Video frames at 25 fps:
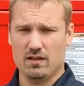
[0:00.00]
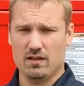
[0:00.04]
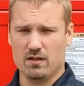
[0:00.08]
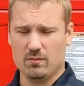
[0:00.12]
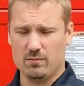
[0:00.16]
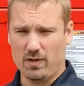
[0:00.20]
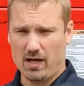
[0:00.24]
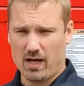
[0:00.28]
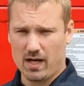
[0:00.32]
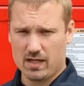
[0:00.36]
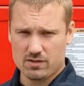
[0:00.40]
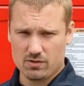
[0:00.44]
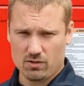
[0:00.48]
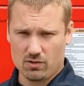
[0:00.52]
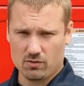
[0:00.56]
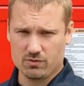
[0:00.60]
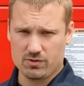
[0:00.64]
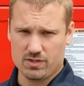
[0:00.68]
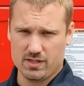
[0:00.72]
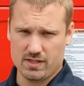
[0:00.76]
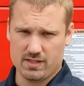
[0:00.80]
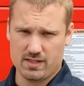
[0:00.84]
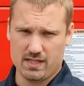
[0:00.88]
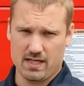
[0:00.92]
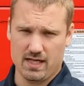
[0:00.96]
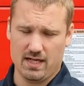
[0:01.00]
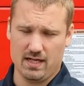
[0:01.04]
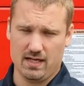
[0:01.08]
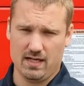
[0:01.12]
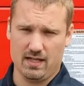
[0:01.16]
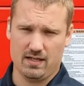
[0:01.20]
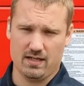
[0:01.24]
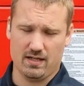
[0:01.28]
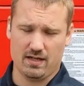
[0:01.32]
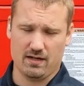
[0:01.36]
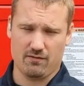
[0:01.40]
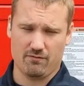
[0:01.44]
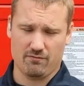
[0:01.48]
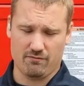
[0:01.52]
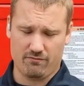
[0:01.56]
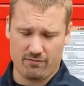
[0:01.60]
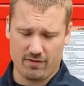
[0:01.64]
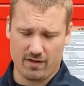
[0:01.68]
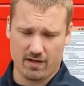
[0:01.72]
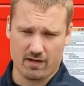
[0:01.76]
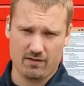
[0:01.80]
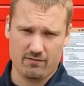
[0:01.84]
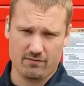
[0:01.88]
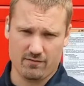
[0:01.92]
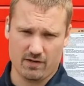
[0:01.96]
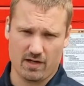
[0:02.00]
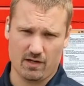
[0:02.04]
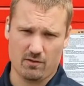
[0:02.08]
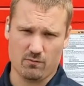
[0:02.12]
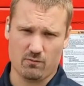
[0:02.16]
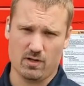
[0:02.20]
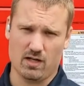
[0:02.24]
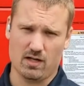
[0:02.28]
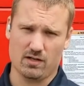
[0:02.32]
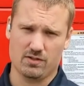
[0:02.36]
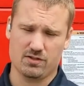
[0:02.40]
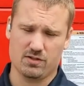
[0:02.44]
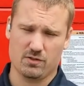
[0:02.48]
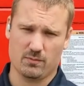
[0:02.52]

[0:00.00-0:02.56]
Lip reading: The box holds its heat in there very, very well.